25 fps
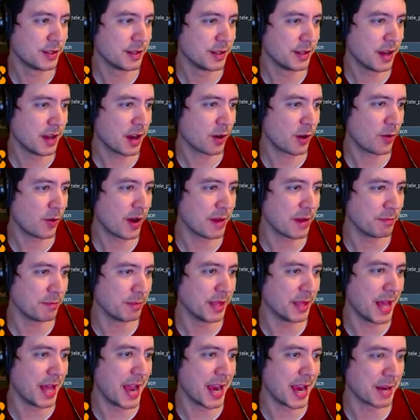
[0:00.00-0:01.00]
not quite
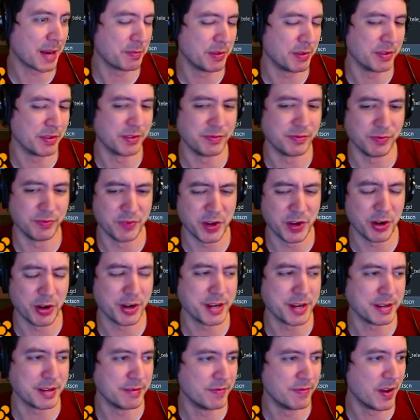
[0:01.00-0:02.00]
black, but
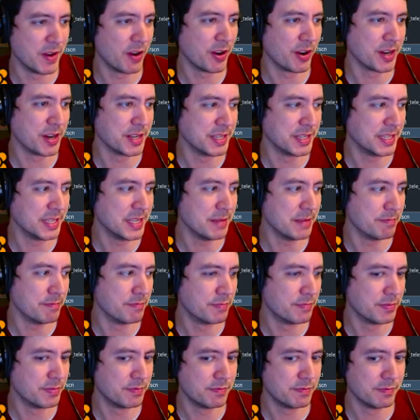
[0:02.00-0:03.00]
very, very deep
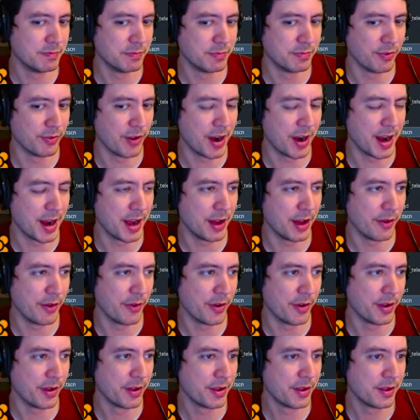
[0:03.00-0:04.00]
brown.